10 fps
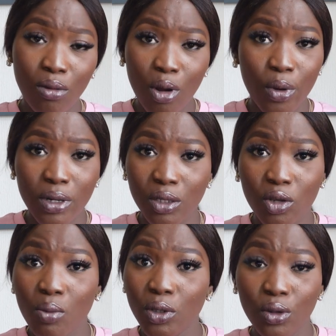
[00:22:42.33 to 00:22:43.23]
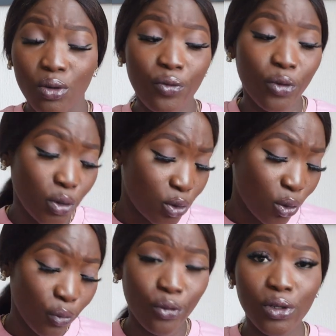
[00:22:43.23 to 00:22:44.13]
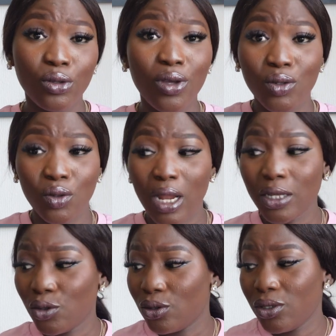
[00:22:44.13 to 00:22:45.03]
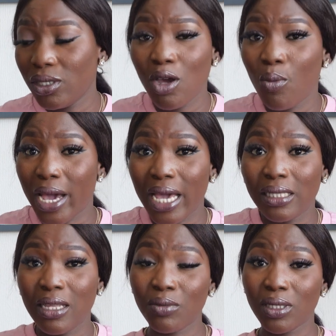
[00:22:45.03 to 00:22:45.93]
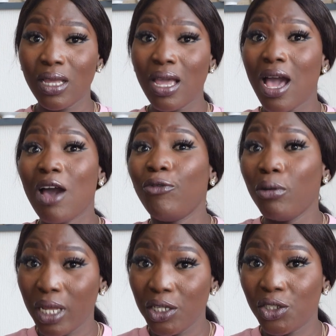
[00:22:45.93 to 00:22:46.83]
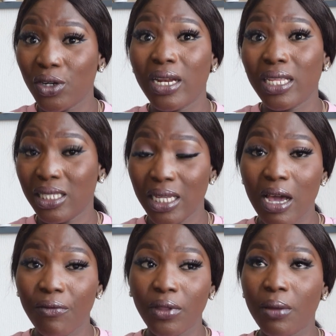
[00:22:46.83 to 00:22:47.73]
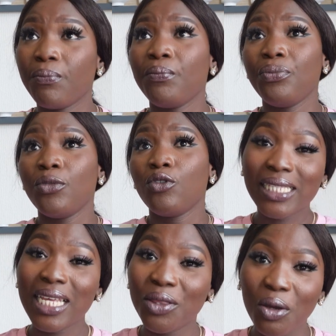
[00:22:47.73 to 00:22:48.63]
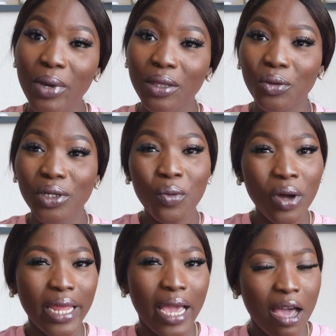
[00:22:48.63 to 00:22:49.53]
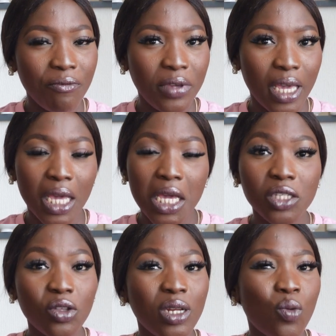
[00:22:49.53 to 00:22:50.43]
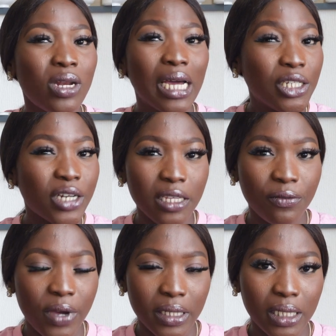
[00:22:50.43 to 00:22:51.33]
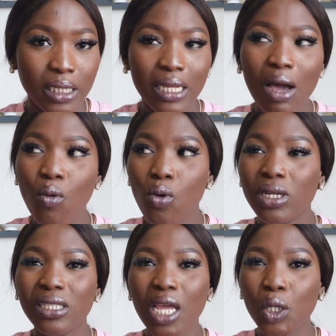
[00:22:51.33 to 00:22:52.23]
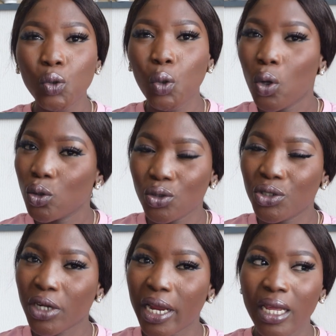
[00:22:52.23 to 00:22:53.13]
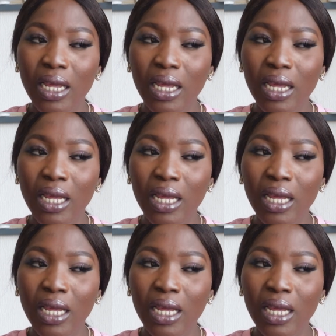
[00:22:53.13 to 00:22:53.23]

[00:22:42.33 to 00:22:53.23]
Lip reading: nobody is coming to look for you. So your food is going to last you. You see, all my items are from Nigeria and I still have them. Tin tomato, the one they have here, is not the one that dries fast. That one, it takes so long to dry.